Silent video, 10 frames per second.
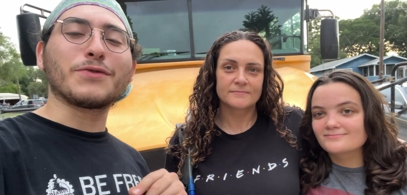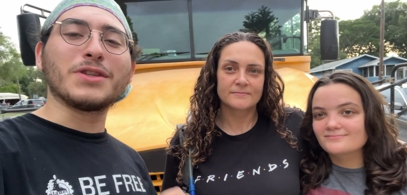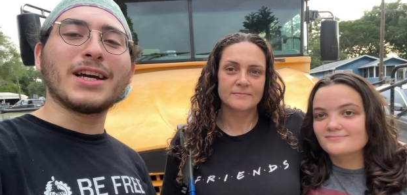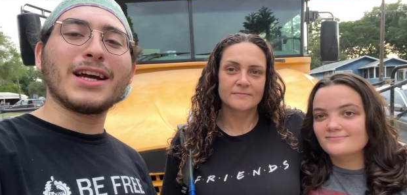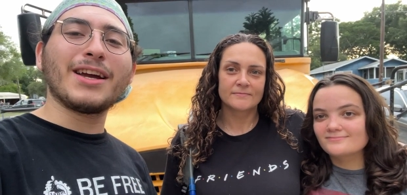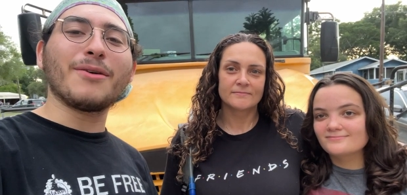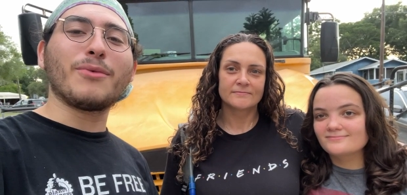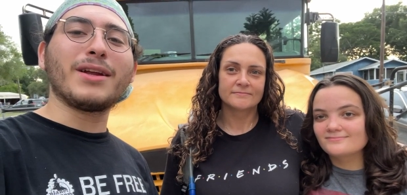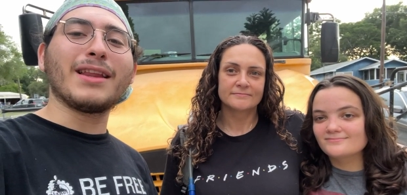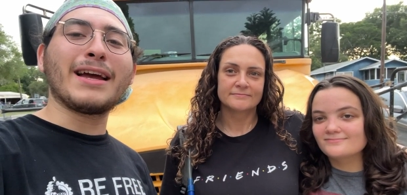Speaker 1: day.
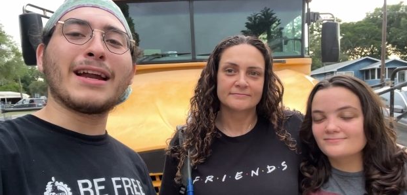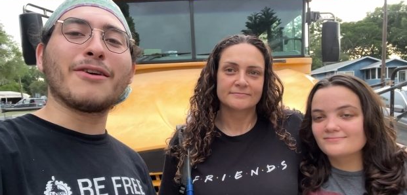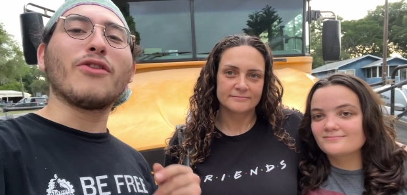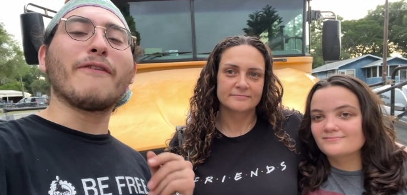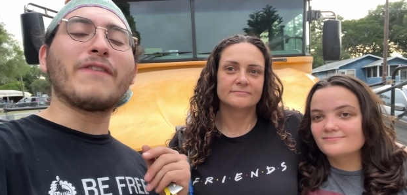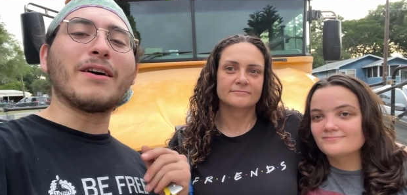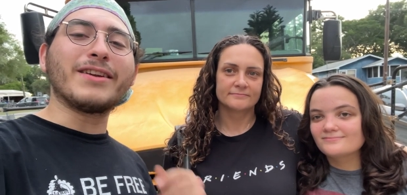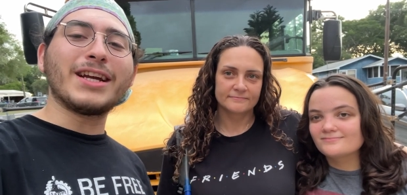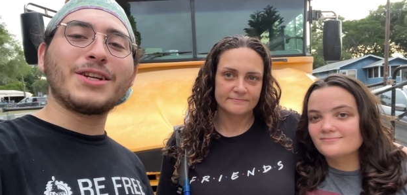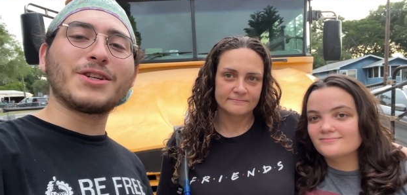We laid out the
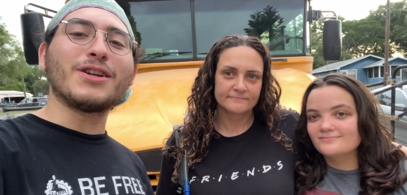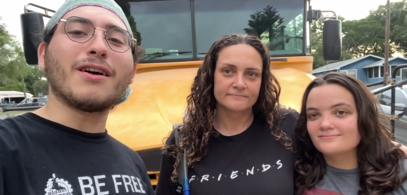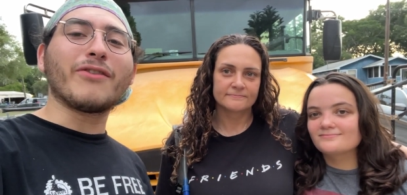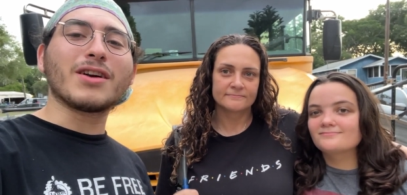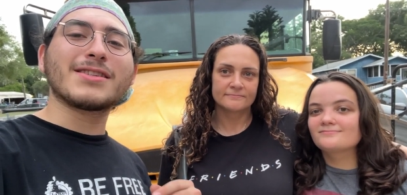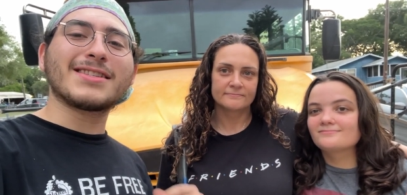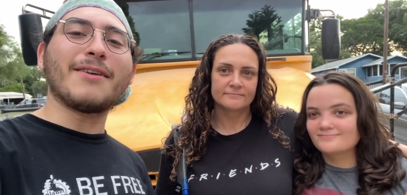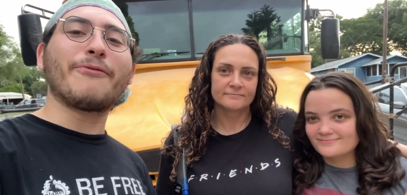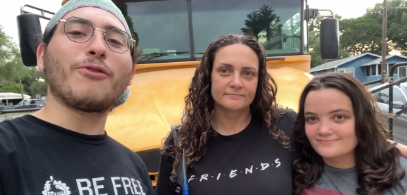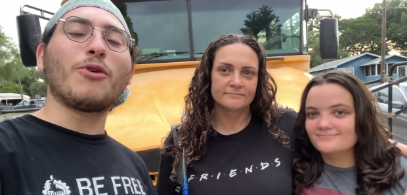foundation of our
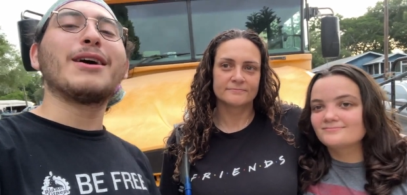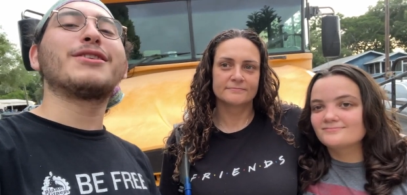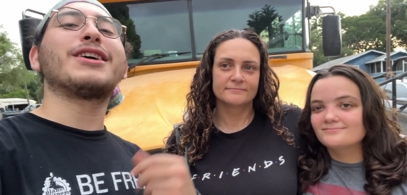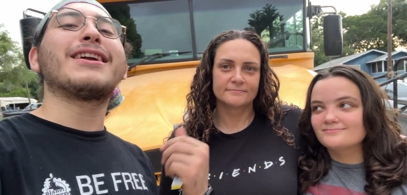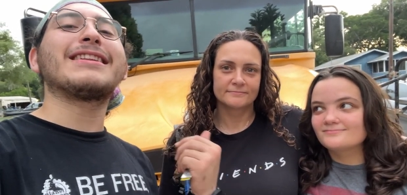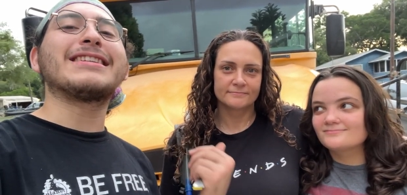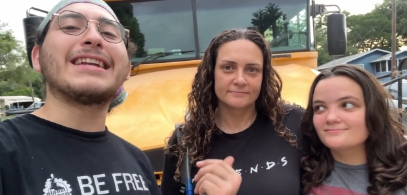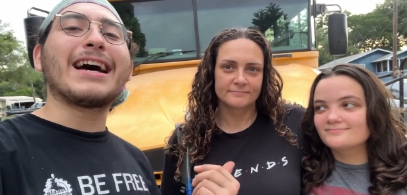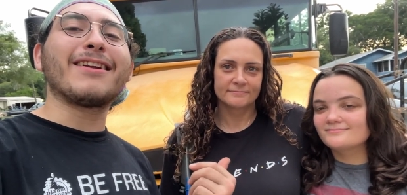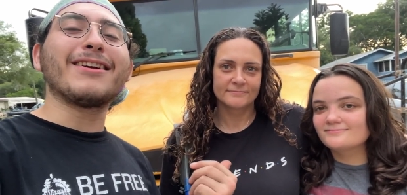subfloor. Shout out to
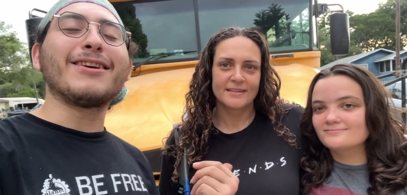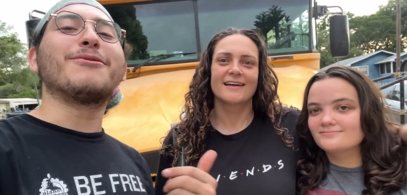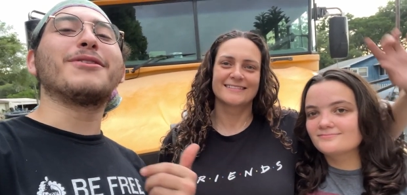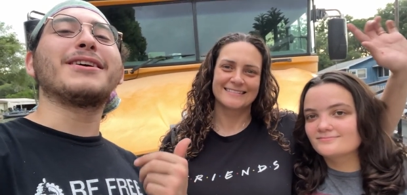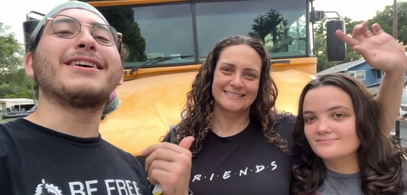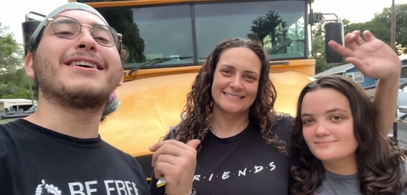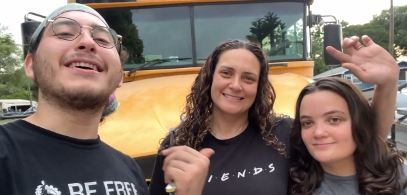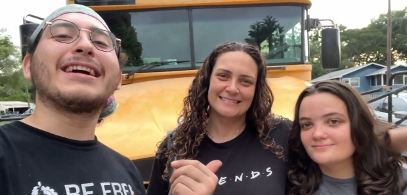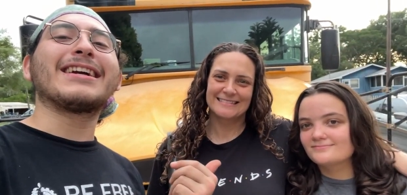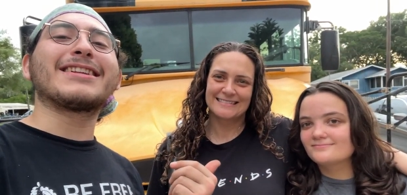Natalie, really uh,
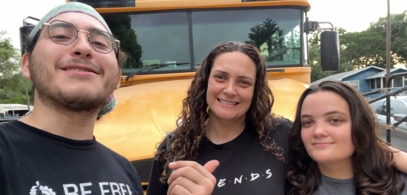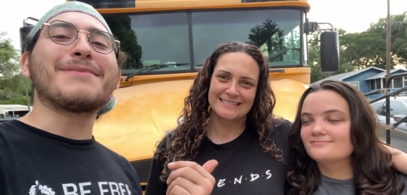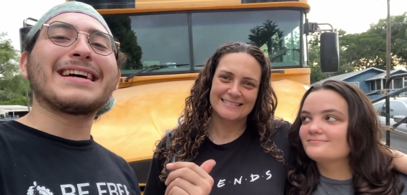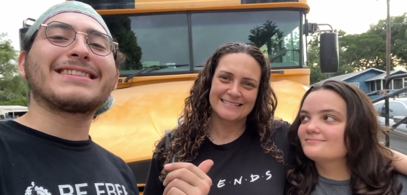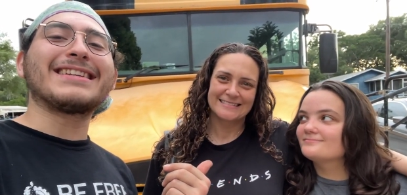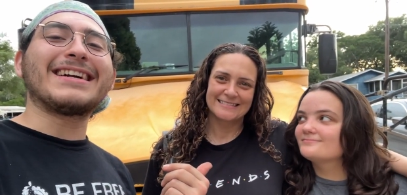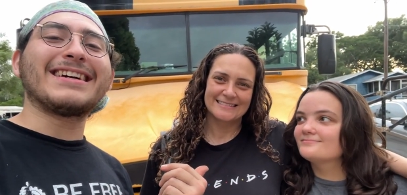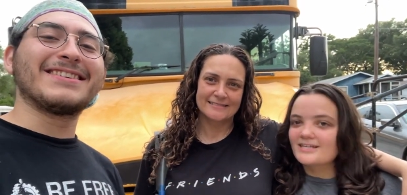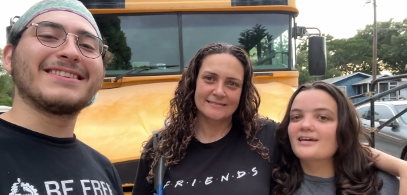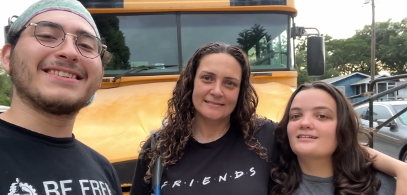kicked some ass today.
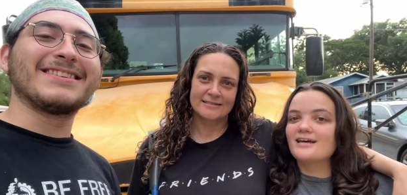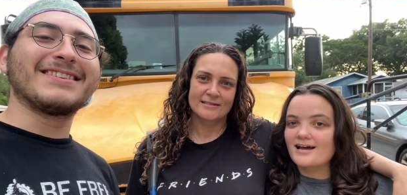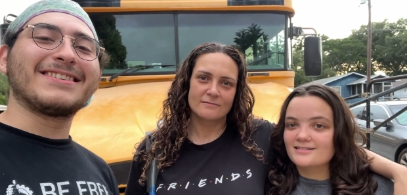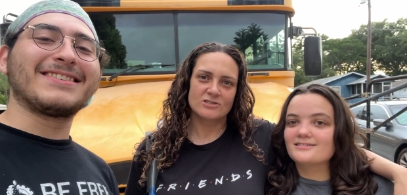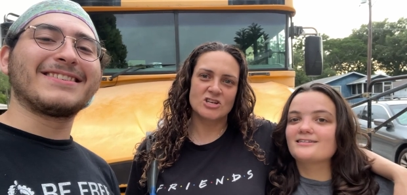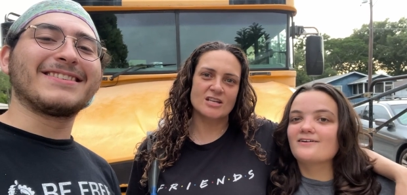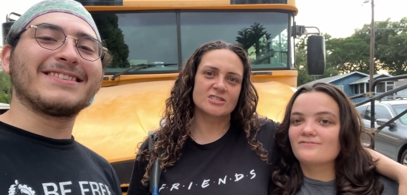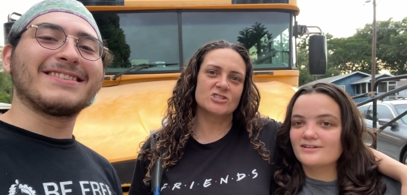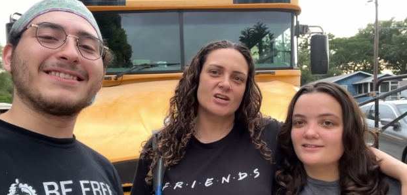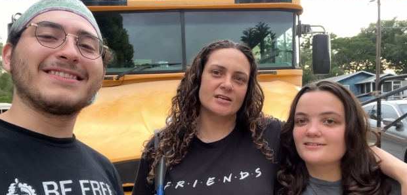
Speaker 2: Kicked ass. Jess
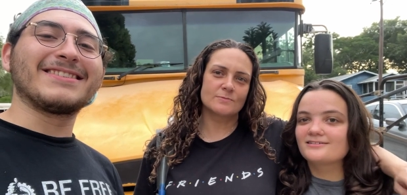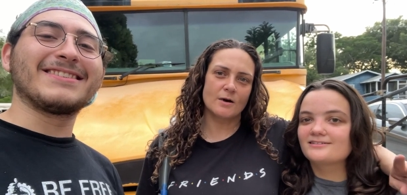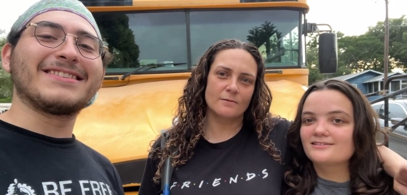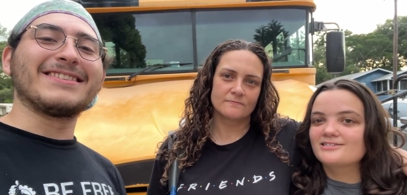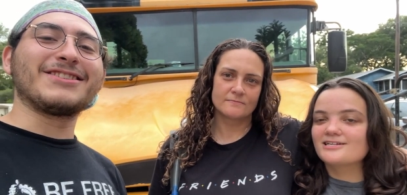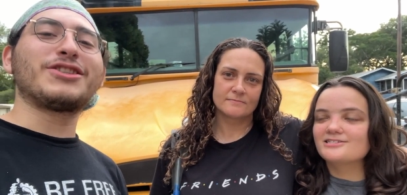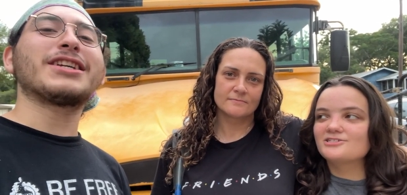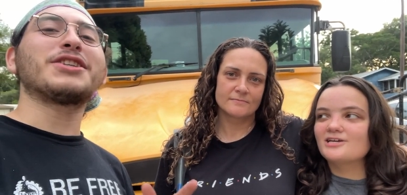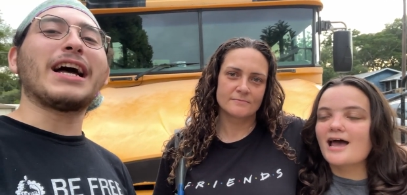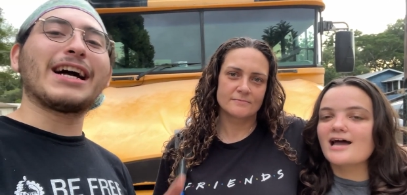and Jake's mom. Jess,
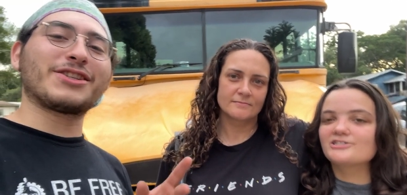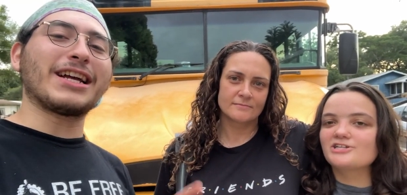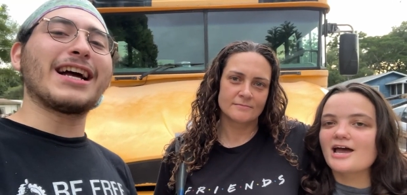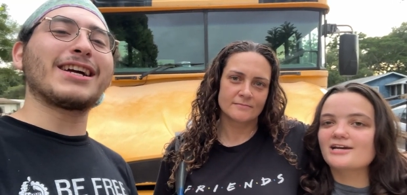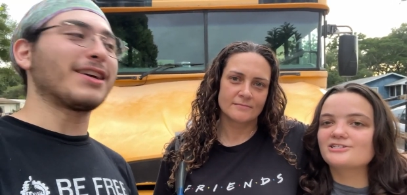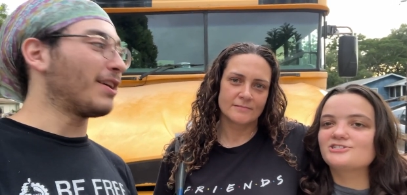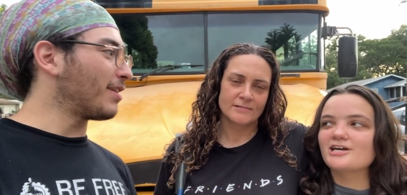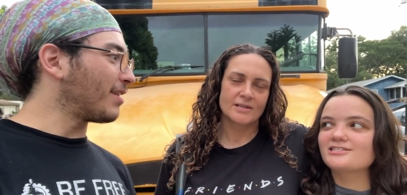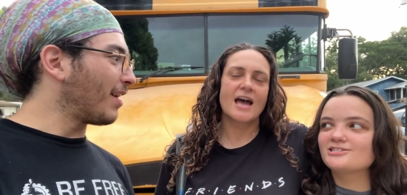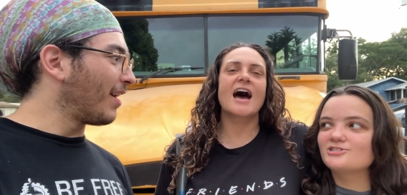Jess and, hashtag, hashtag
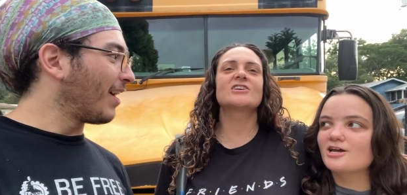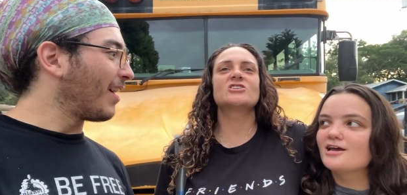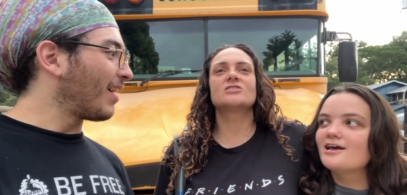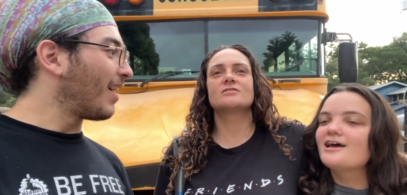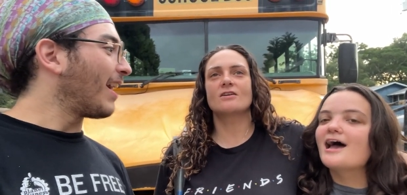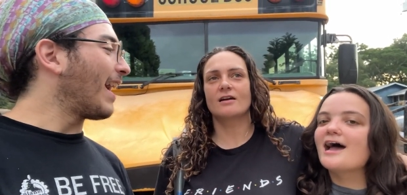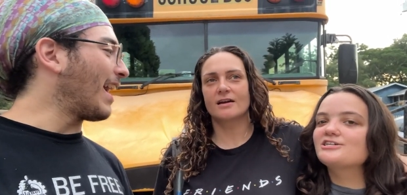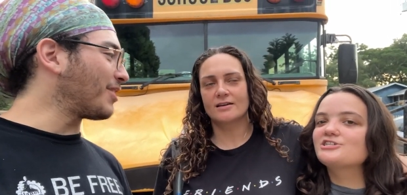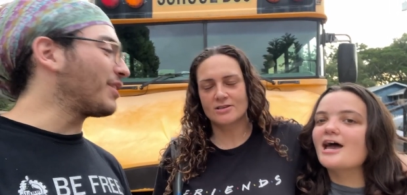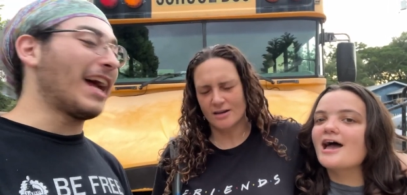Jess and, Jake. hashtag, sorry,
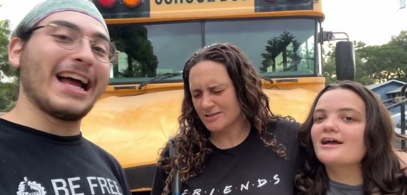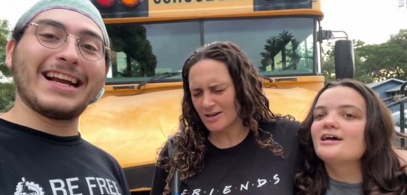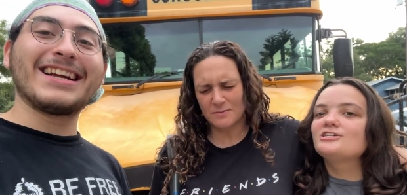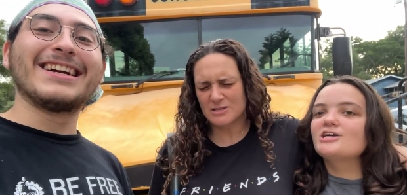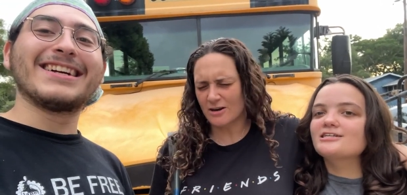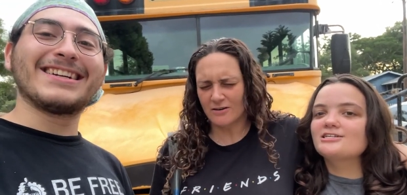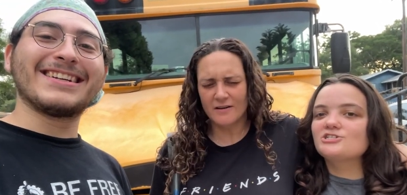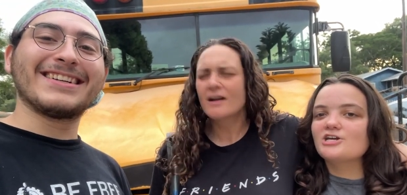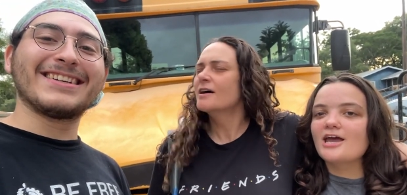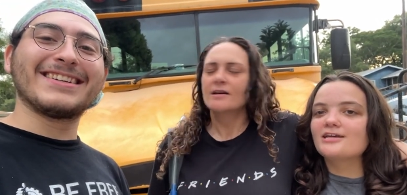hashtag, hashtag Jess and
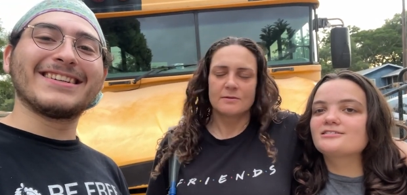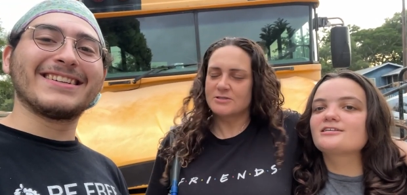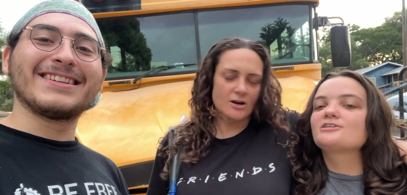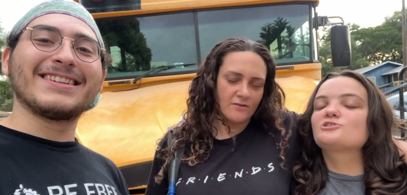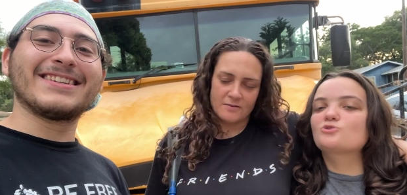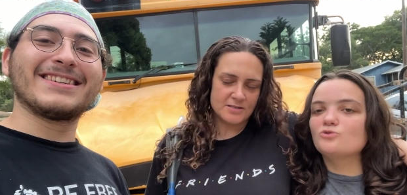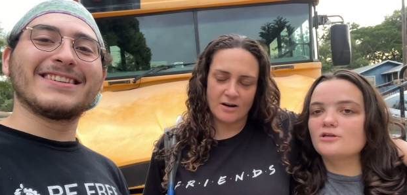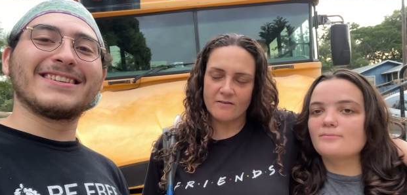Jake's skoolie